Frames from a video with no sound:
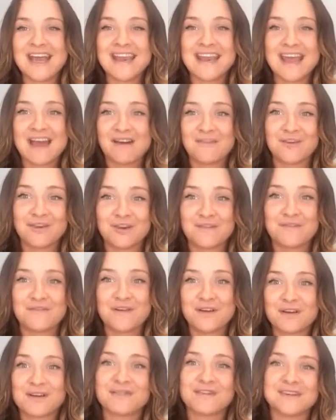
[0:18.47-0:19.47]
Now, I've got a
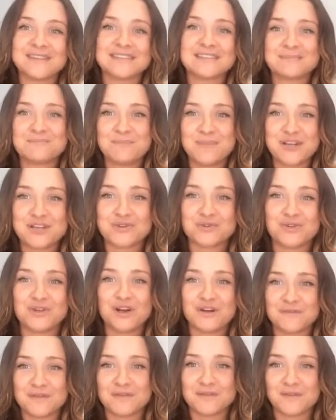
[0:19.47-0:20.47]
very, very
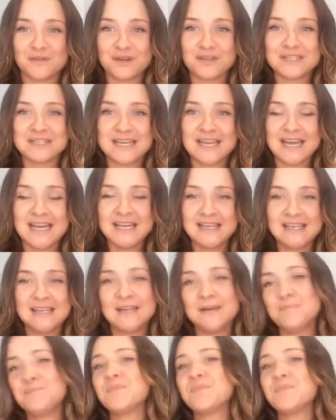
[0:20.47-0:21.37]
special offer for you today.